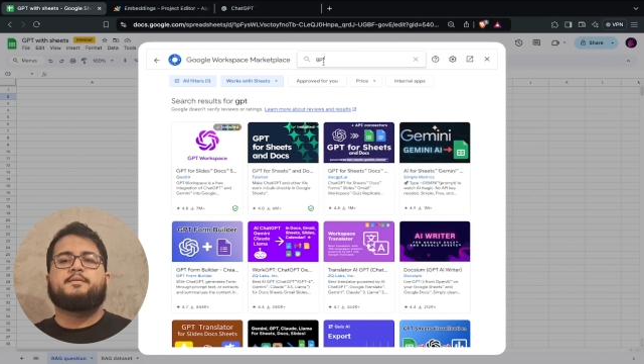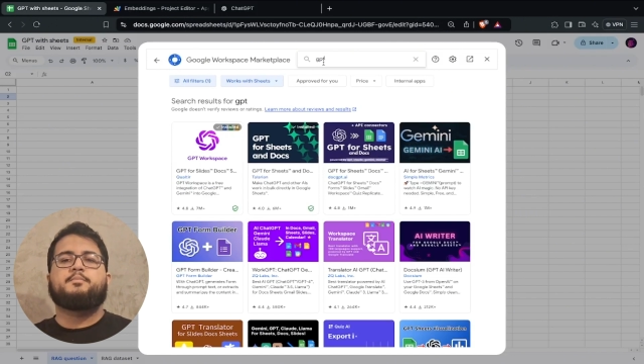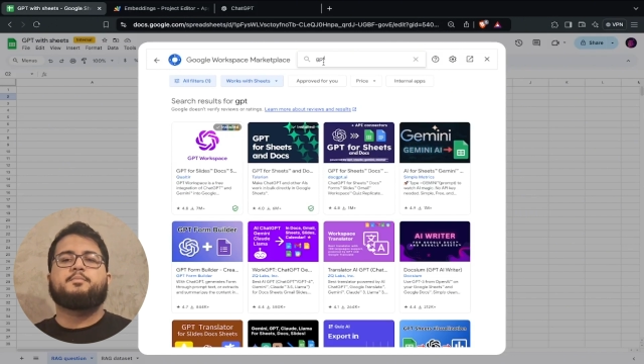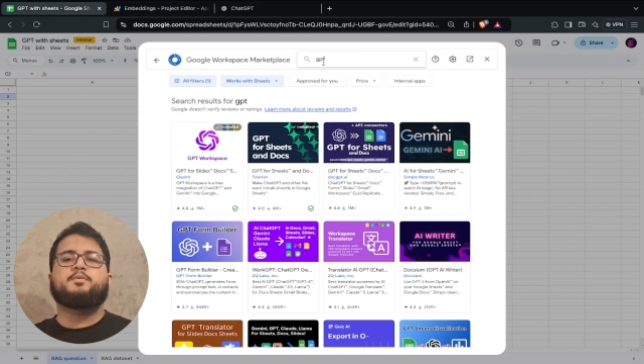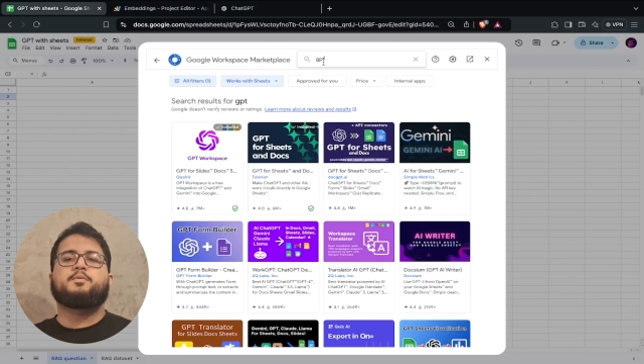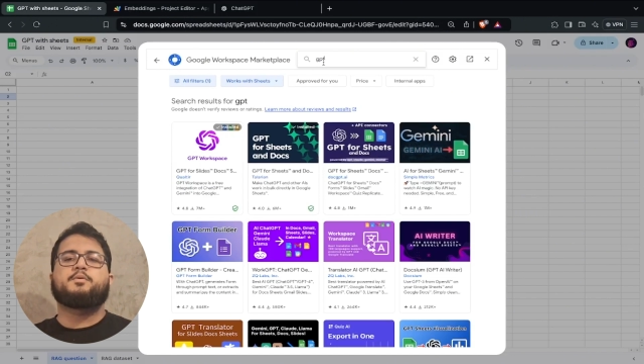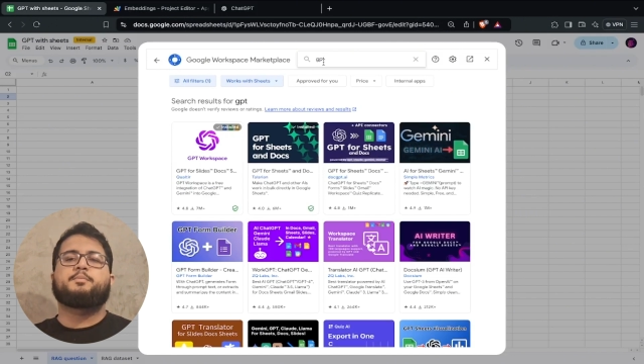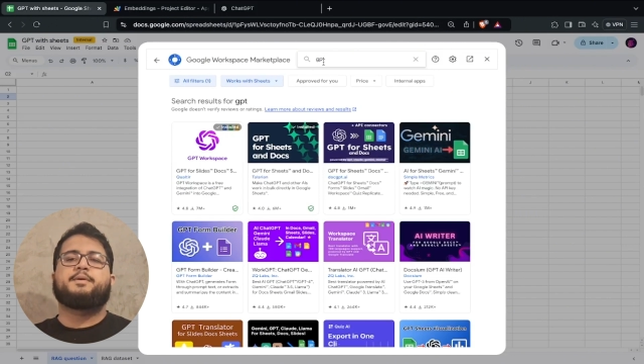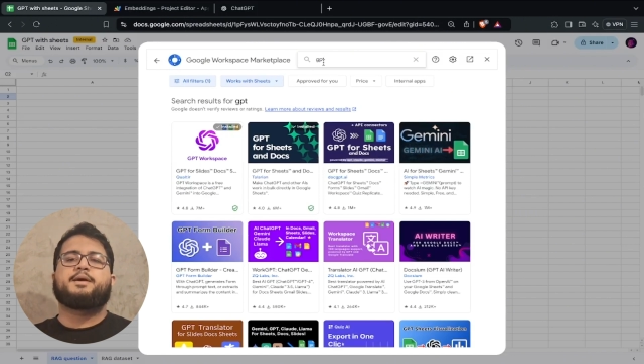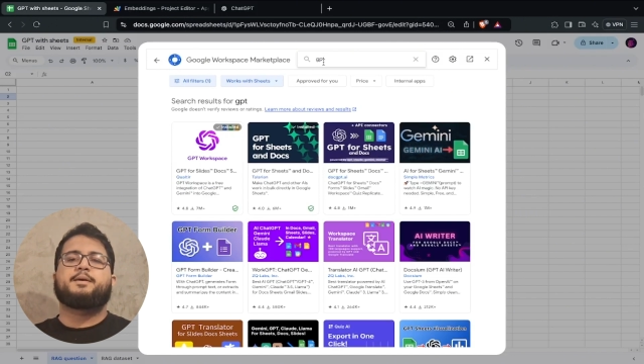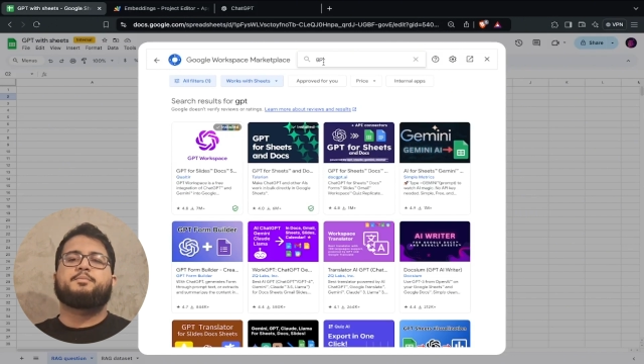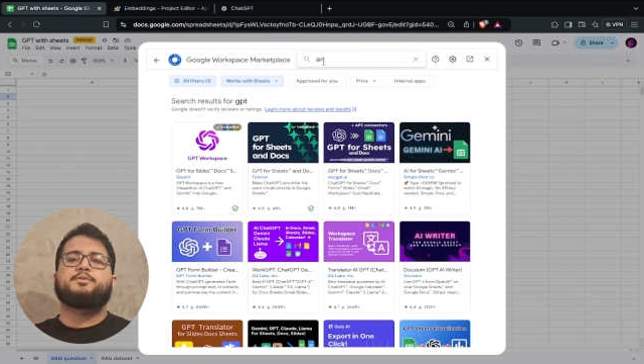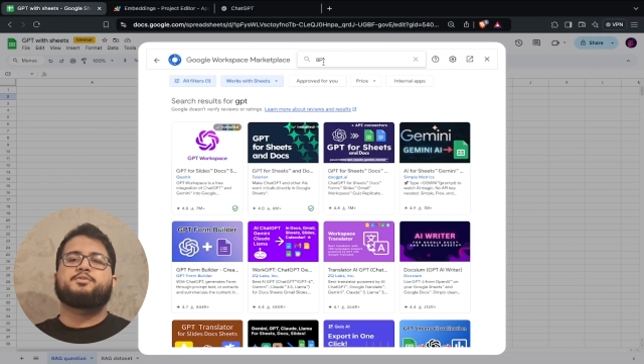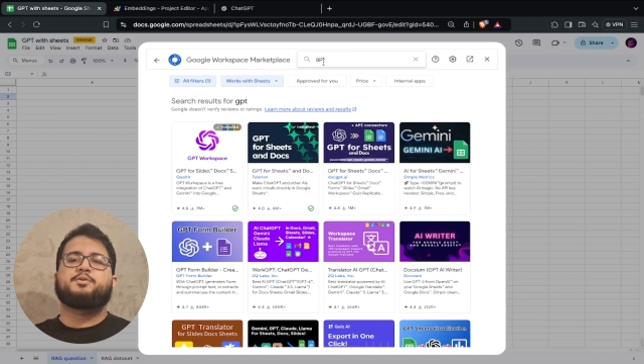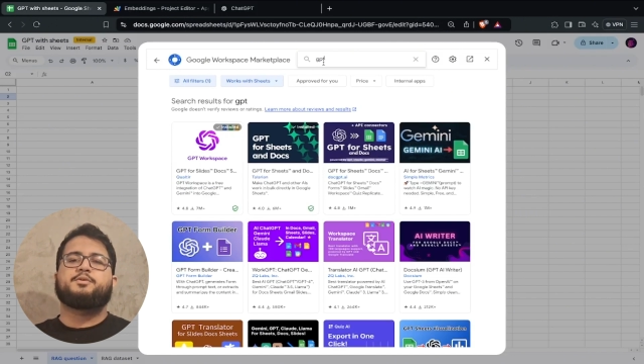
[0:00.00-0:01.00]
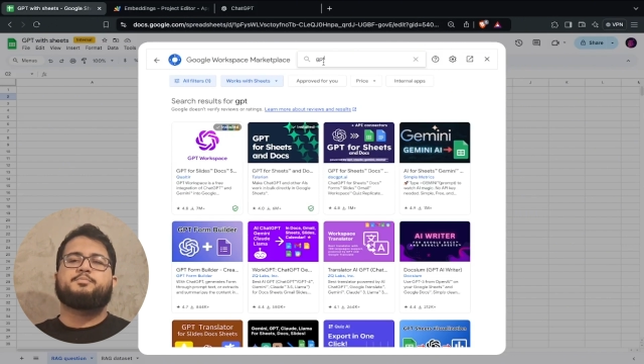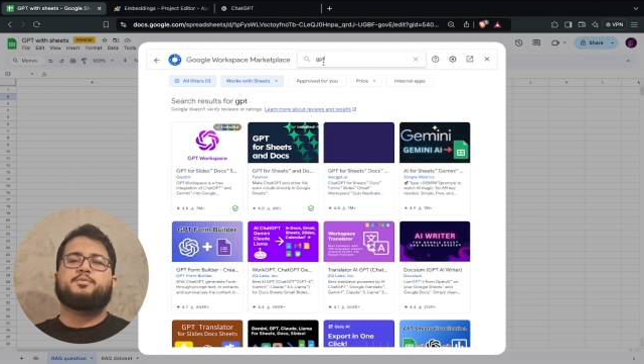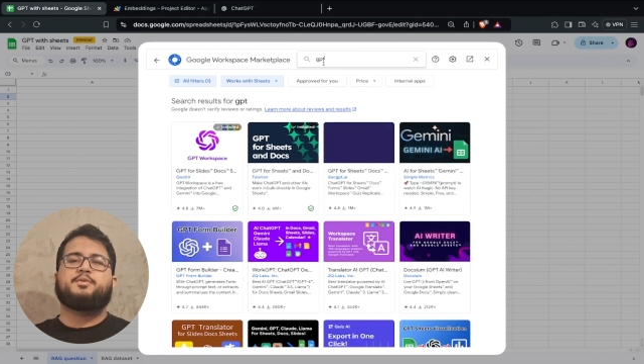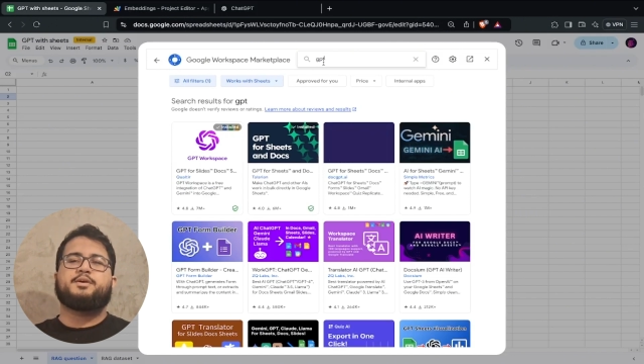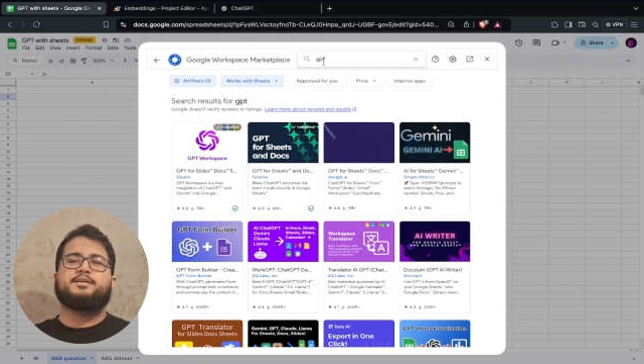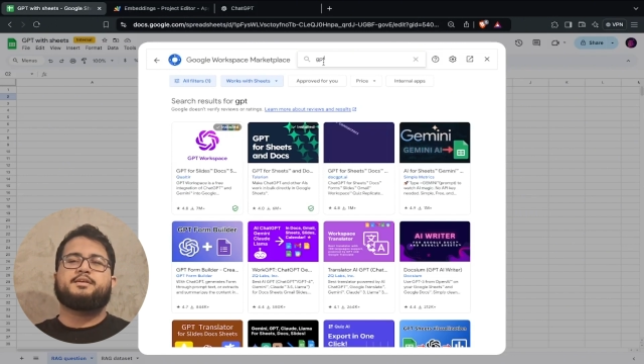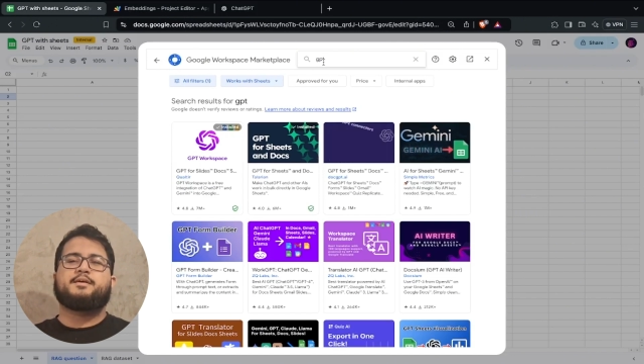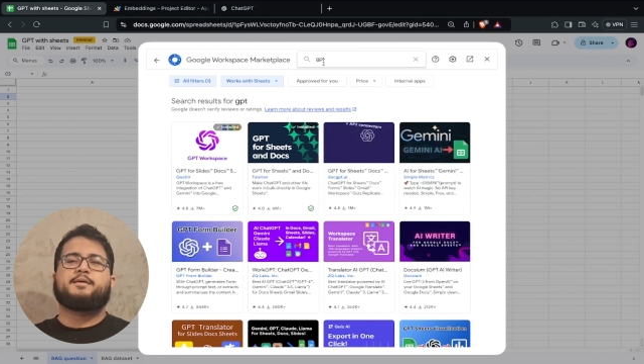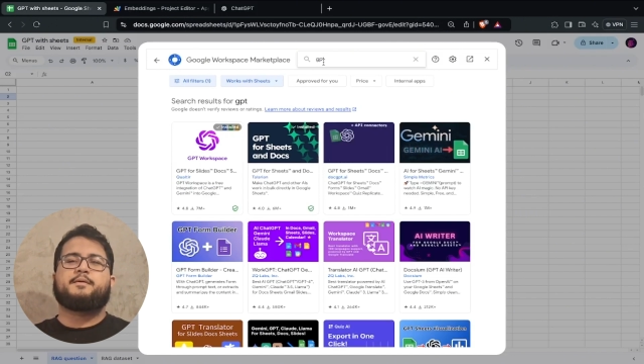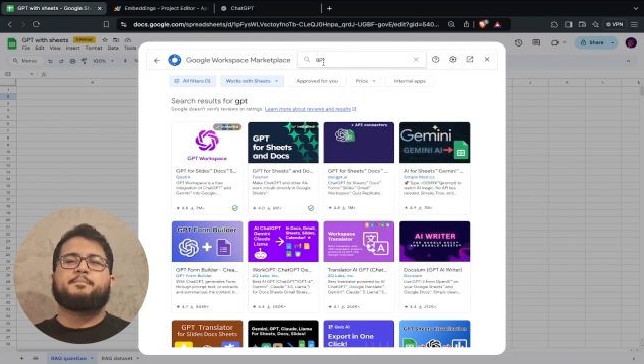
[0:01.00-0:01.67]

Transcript: we will be able to avoid